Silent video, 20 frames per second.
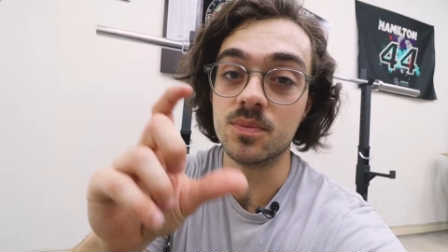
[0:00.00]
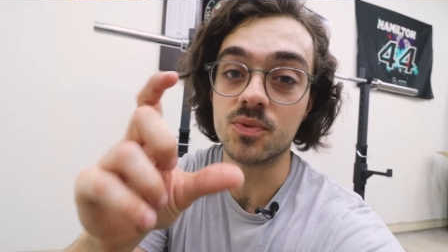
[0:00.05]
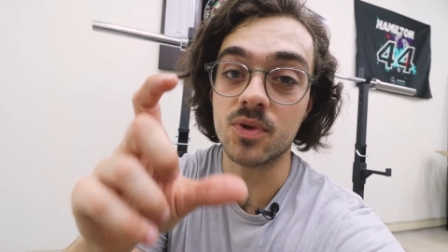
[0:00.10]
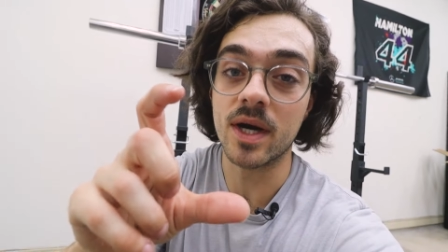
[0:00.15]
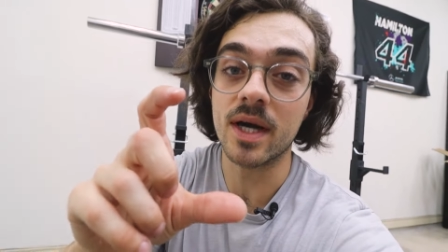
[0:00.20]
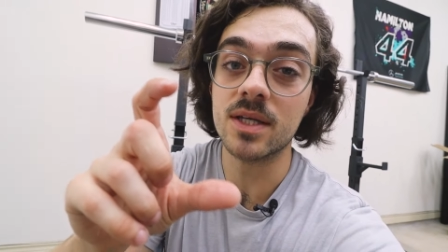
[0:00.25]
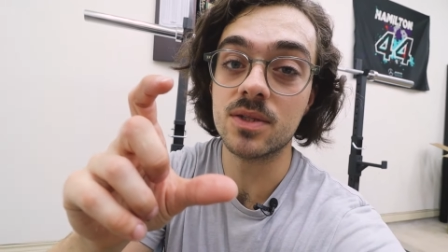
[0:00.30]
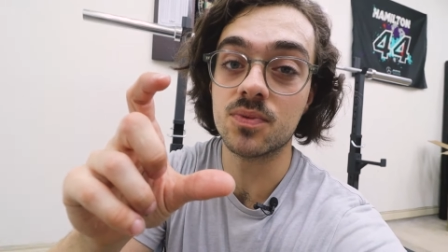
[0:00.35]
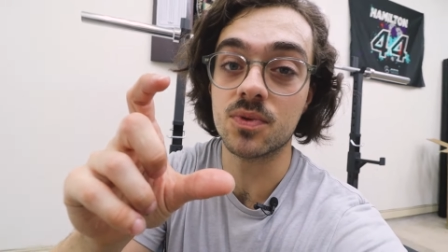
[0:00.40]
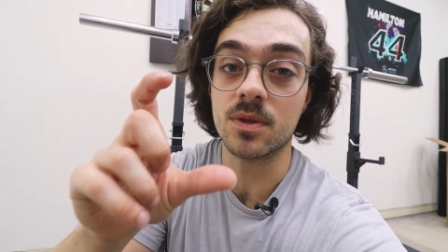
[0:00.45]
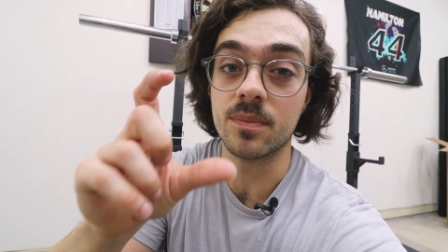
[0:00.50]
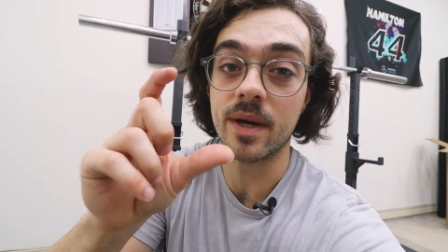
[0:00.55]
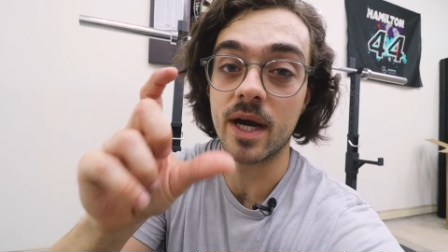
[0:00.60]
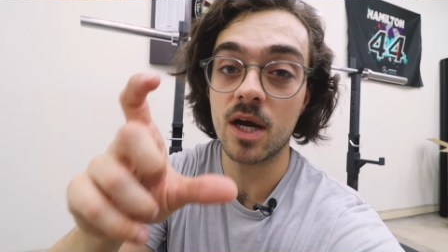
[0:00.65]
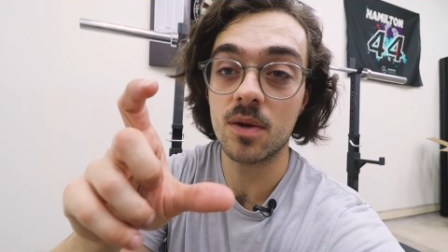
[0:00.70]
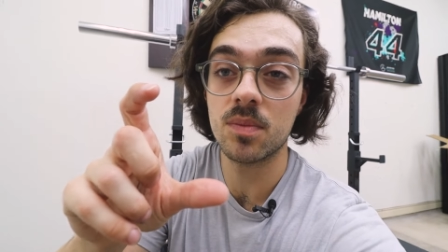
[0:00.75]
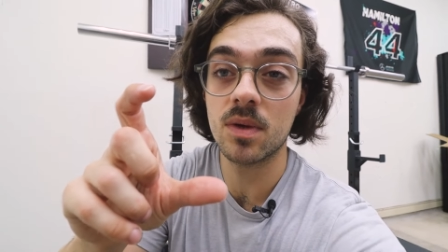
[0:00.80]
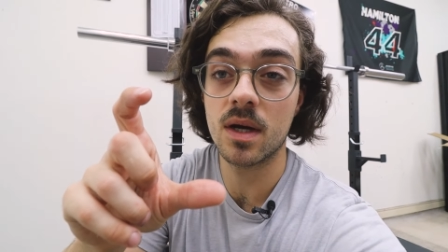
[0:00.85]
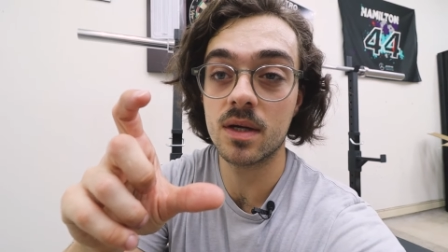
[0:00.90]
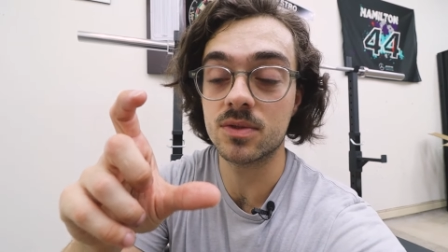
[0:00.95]
to price for the
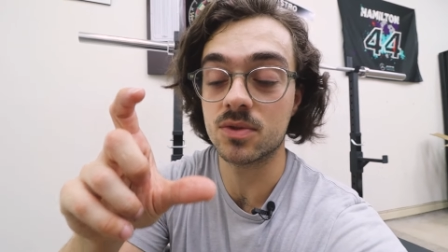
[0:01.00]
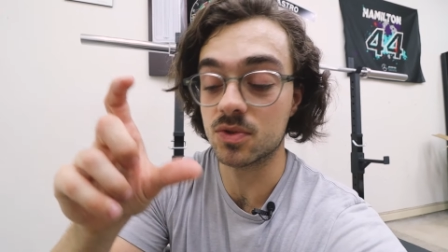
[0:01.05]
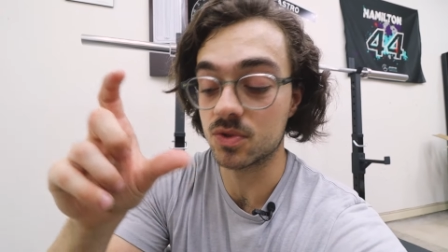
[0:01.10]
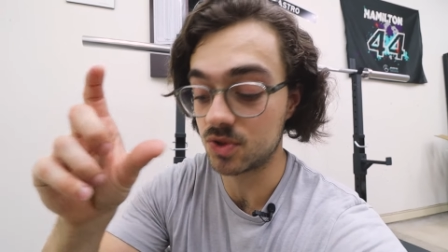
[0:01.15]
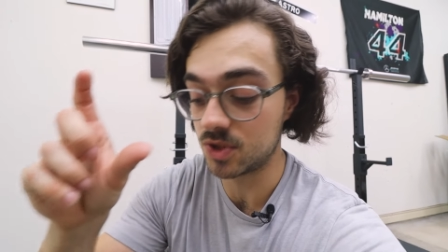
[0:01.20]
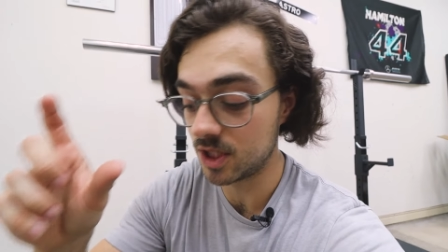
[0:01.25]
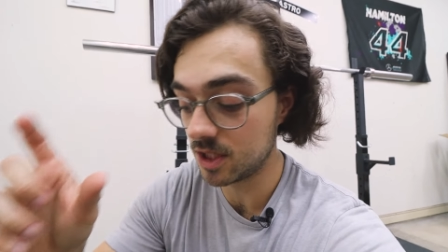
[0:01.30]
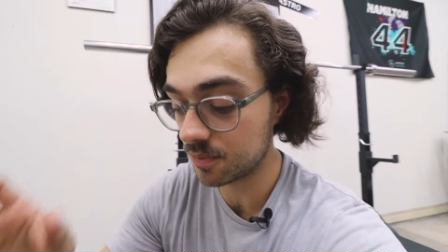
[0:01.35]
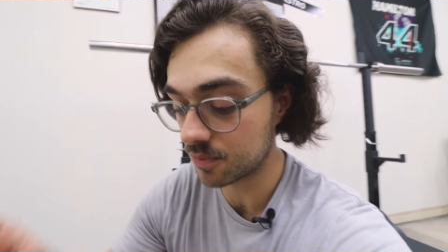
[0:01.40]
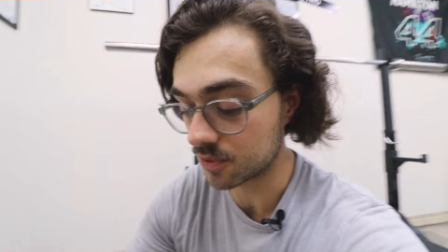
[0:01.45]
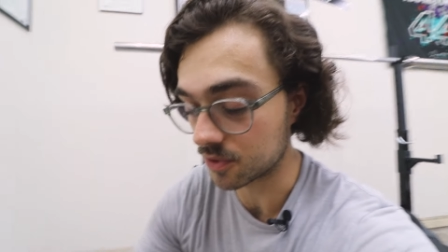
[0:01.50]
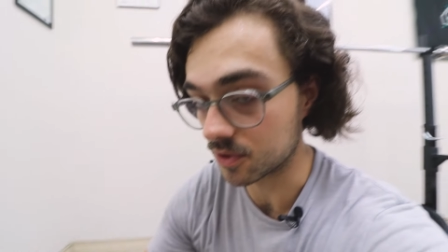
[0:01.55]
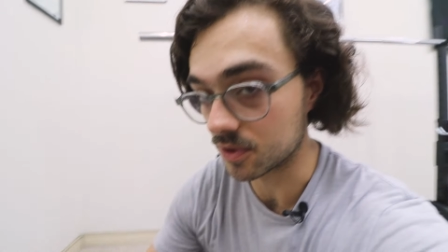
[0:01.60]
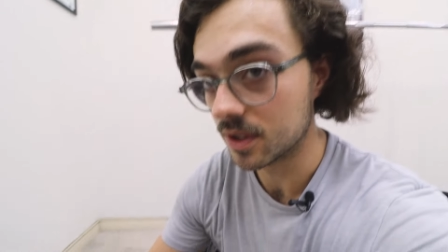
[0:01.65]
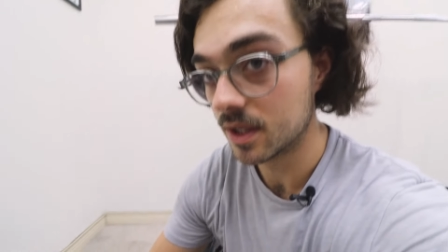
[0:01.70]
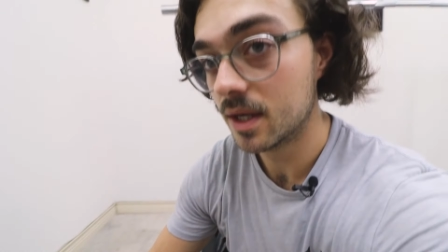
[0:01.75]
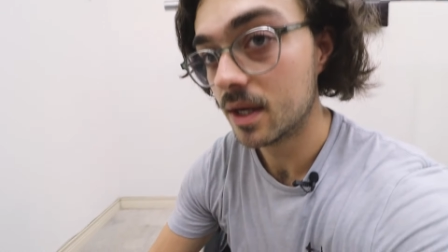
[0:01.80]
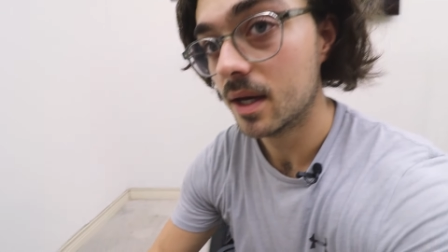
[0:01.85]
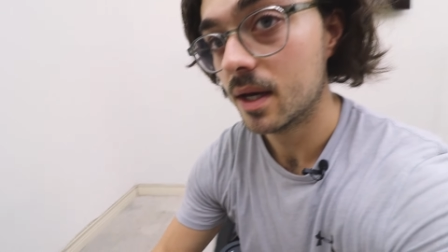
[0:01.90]
power blocks are cheaper